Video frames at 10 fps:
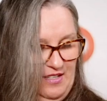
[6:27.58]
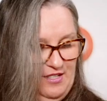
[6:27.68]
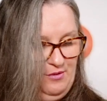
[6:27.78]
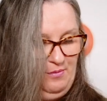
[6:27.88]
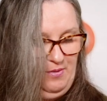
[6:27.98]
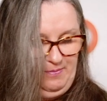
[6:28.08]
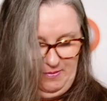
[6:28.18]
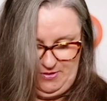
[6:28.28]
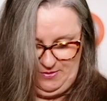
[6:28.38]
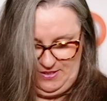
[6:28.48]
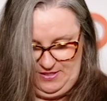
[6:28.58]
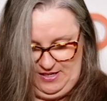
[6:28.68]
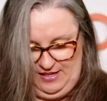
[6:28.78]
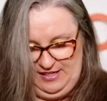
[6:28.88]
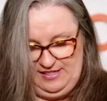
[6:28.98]
So pop him to one
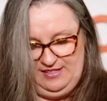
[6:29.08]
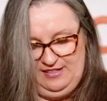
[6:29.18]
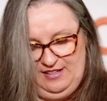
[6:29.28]
side.